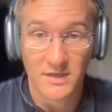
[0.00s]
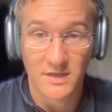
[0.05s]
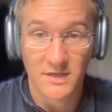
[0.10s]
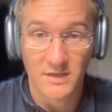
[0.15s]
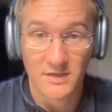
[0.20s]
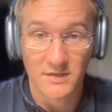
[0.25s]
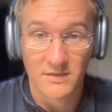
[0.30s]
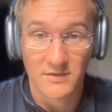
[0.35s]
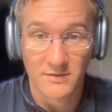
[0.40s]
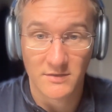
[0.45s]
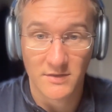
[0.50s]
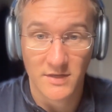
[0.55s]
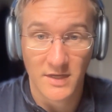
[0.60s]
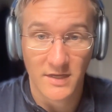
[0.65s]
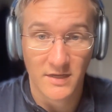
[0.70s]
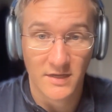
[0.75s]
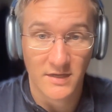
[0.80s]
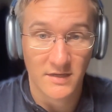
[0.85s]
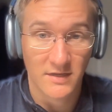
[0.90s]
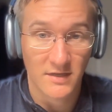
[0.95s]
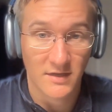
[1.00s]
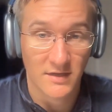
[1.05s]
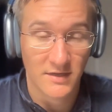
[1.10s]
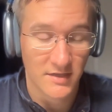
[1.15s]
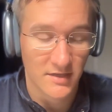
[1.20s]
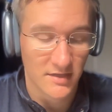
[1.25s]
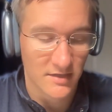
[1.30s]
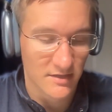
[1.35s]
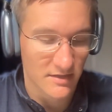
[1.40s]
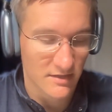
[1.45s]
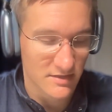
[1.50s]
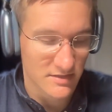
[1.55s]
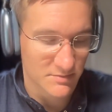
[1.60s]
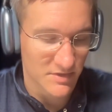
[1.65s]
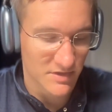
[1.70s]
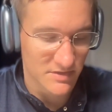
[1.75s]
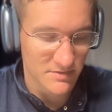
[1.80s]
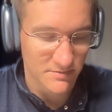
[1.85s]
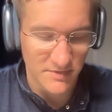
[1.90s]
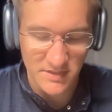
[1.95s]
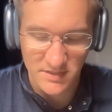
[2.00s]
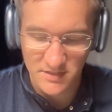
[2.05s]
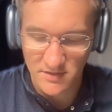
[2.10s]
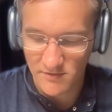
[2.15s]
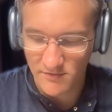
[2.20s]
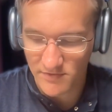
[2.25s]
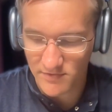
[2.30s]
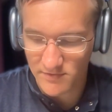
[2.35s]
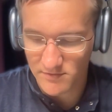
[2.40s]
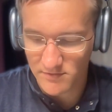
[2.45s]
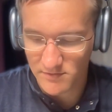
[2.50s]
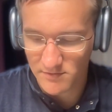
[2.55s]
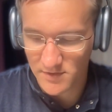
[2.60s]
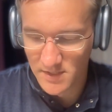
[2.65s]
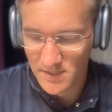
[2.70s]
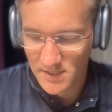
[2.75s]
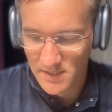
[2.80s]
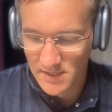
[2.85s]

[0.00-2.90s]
Like I experienced myself through